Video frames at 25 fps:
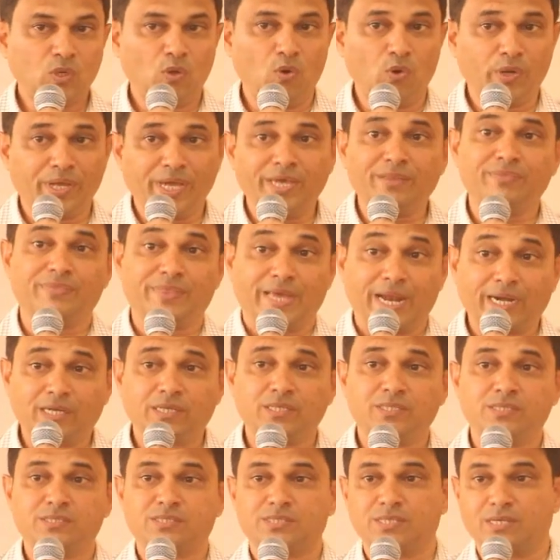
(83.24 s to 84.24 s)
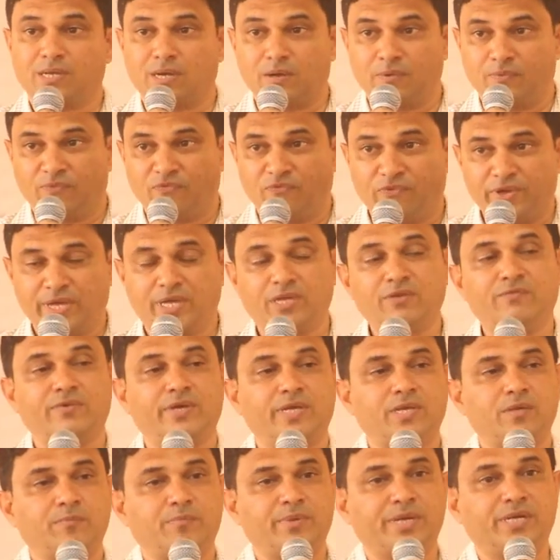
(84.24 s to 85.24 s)
Okay, and that is a very,
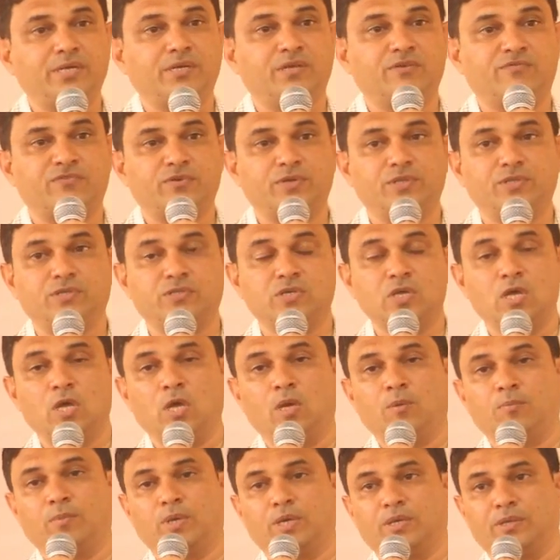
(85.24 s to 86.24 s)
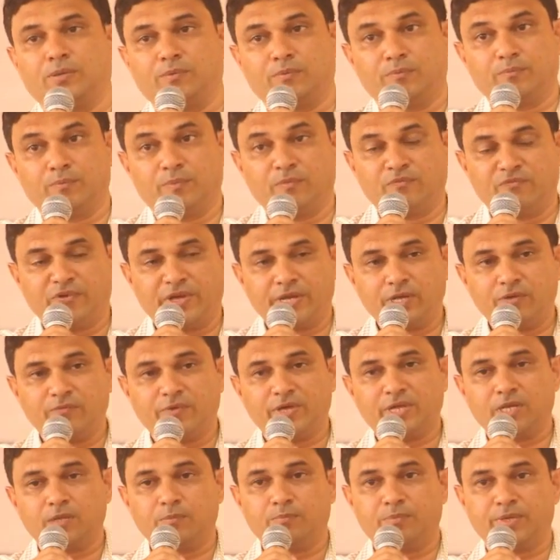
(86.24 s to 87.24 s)
very big difference, very,
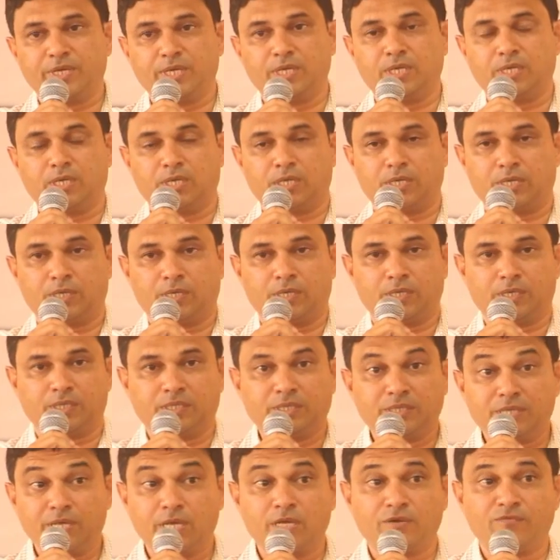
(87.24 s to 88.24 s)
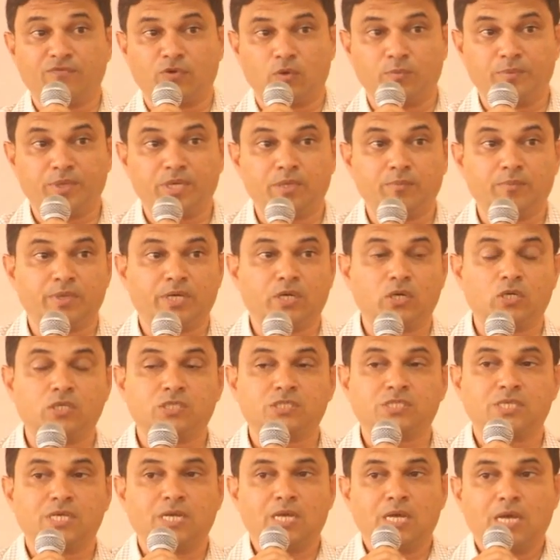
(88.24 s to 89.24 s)
very big thing for me,
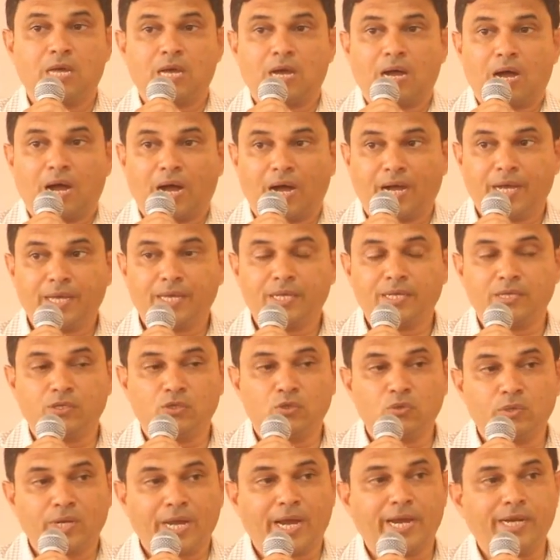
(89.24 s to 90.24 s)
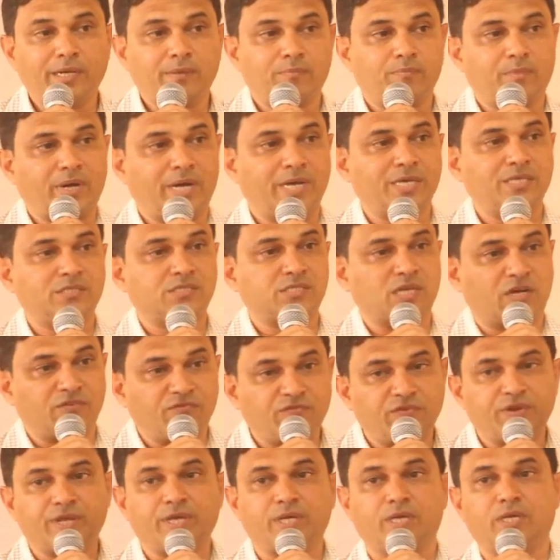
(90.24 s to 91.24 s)
because I unite my
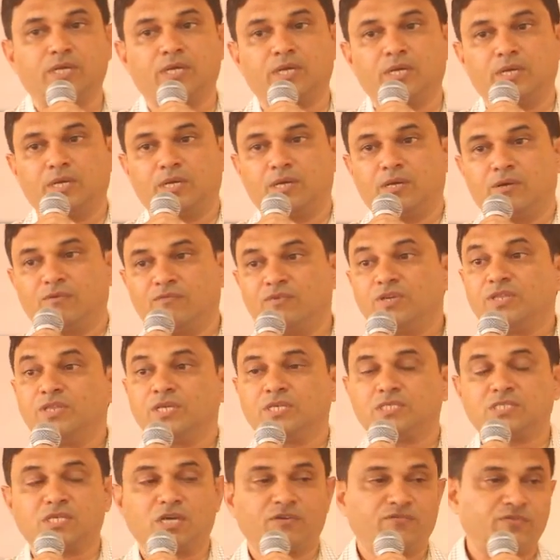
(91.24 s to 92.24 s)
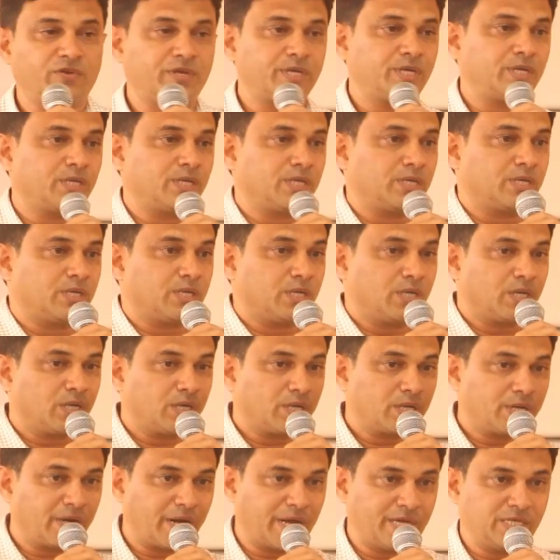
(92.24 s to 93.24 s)
suffering with the suffering
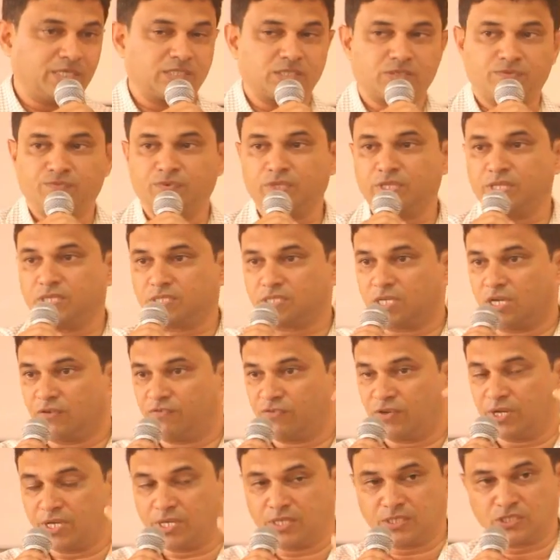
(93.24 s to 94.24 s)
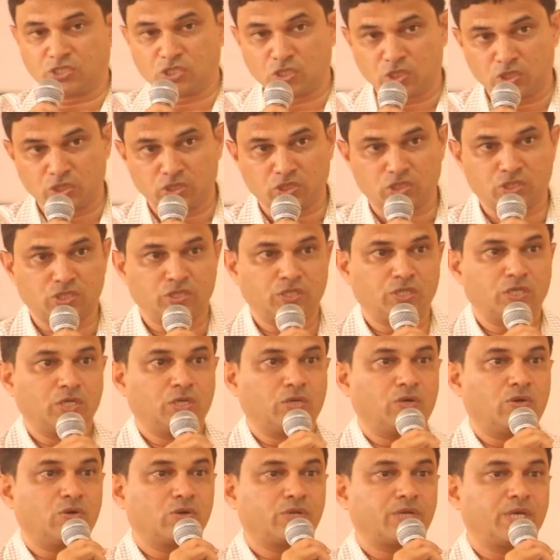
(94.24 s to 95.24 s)
Christ, with the suffering church.
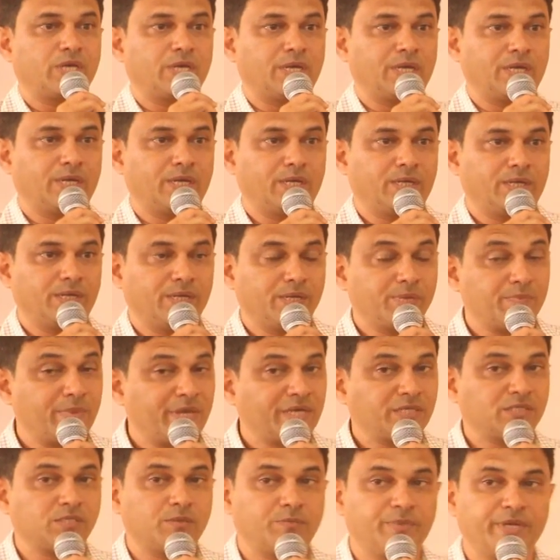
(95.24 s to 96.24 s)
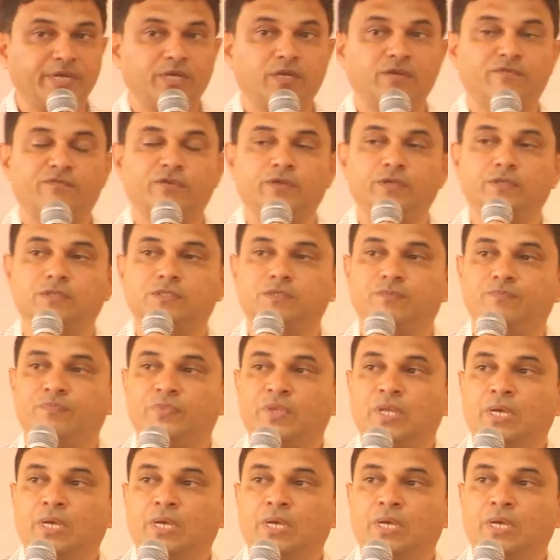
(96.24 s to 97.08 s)
Okay, it makes a big difference.